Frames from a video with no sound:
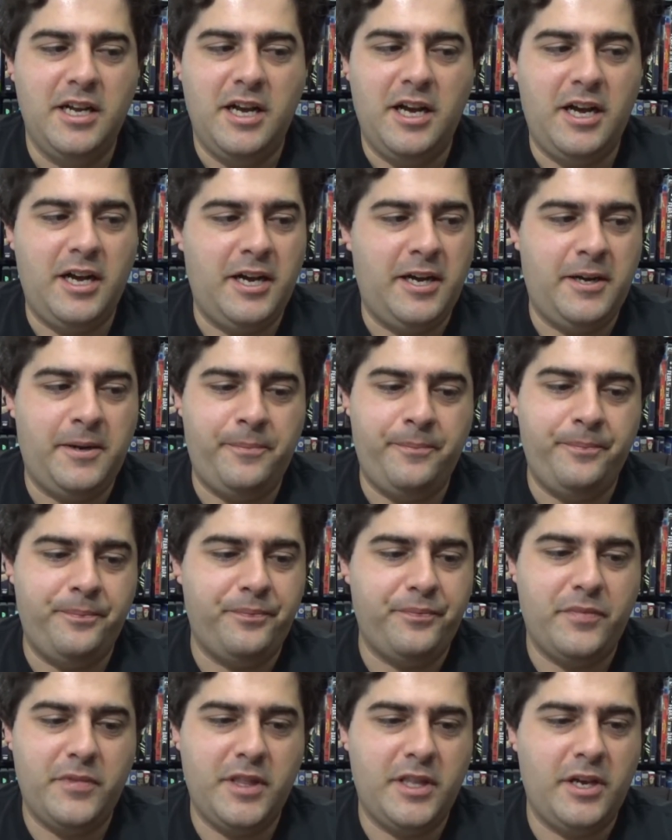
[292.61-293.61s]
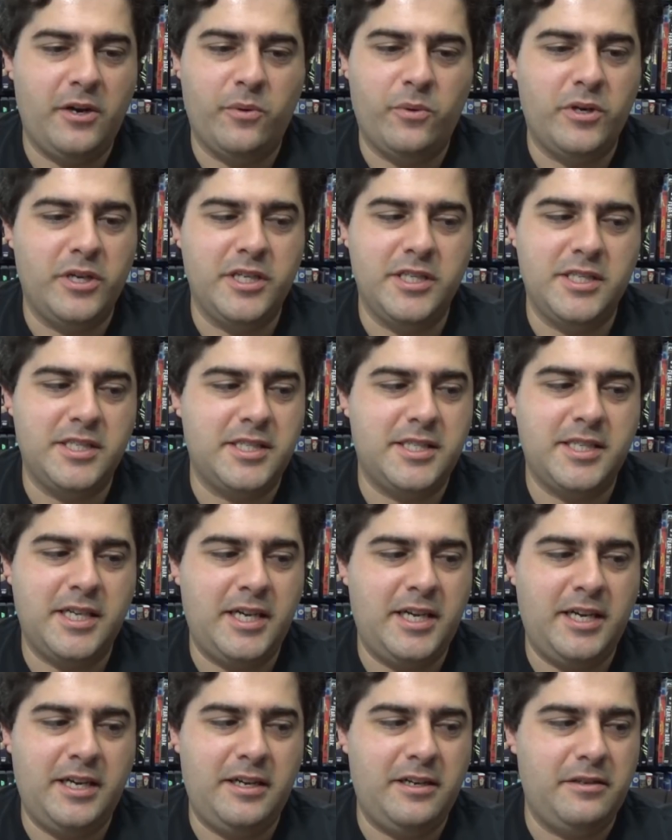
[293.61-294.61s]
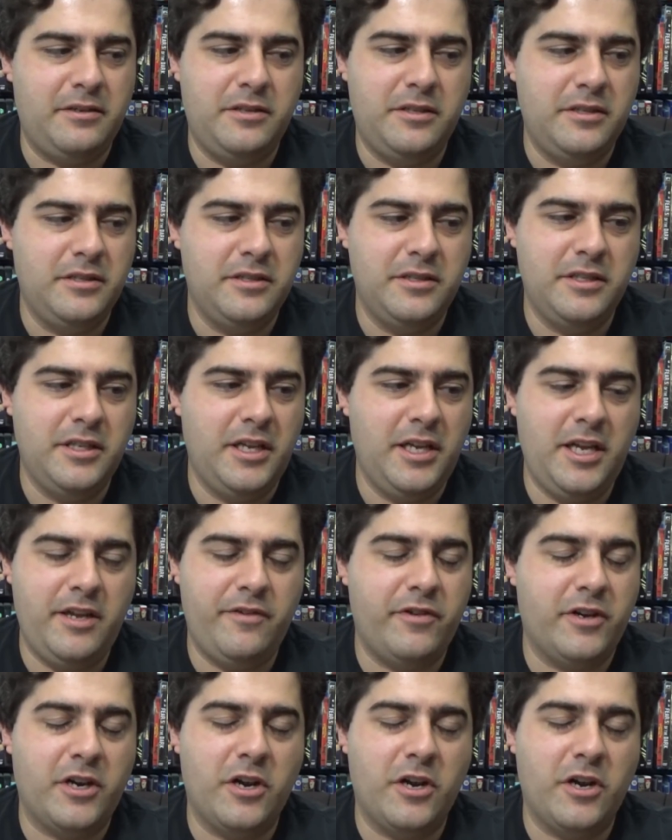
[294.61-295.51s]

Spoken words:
There was even